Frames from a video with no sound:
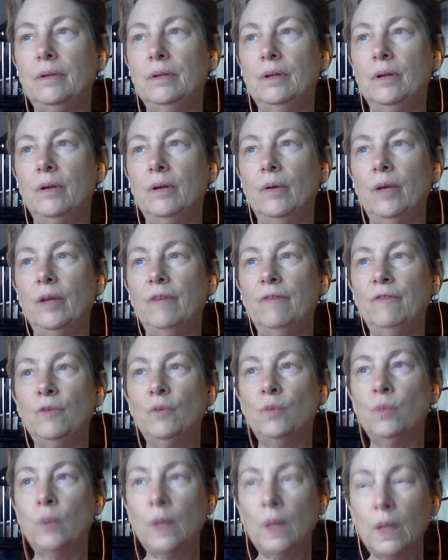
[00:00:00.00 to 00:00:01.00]
if
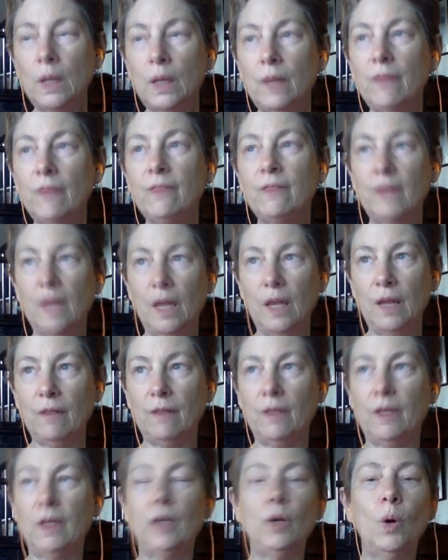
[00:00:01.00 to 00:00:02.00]
you really
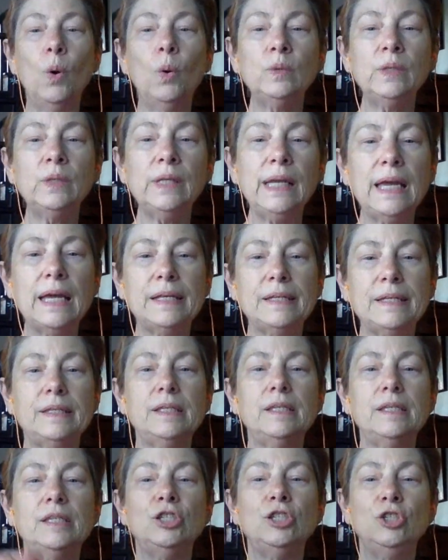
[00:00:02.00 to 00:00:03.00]
think that it only has
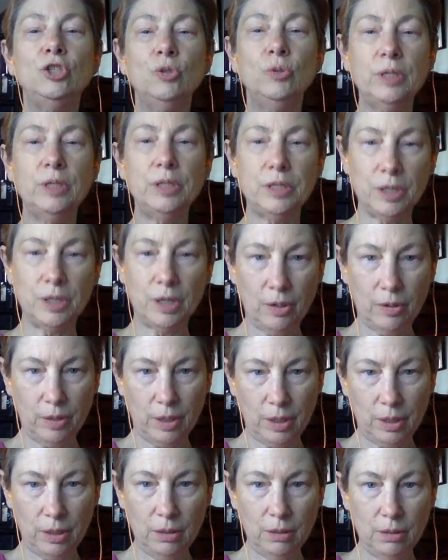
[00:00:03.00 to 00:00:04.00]
this
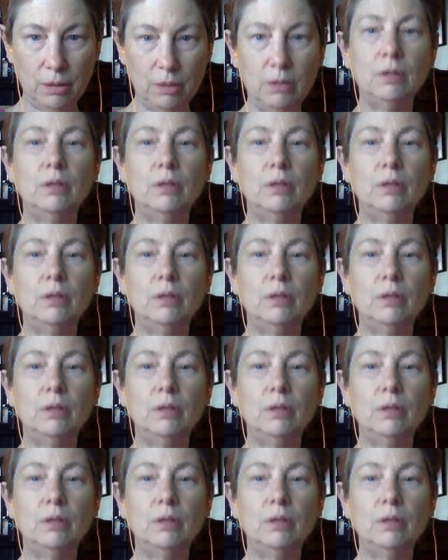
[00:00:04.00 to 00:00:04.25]
unitary